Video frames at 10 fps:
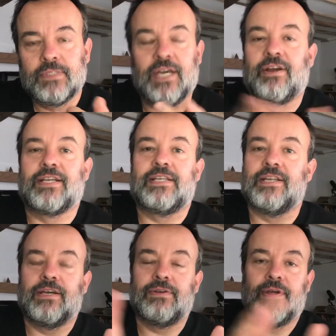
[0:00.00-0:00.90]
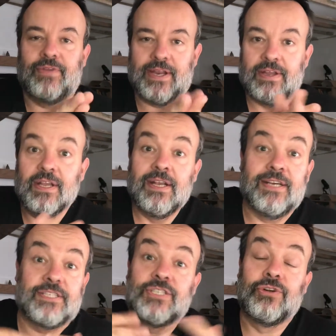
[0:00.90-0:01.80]
And and then
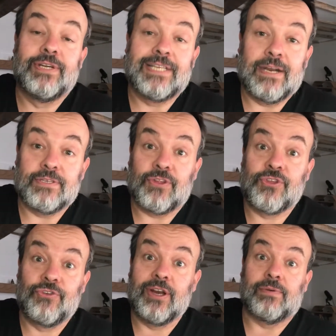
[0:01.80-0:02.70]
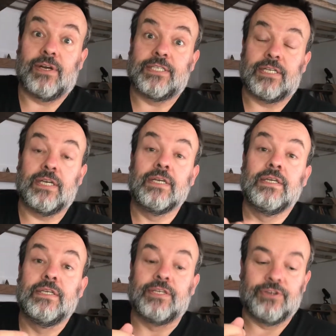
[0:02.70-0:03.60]
as a storyteller, as a thriller writer,
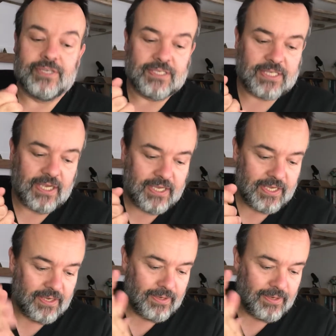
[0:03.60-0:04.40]
you can say,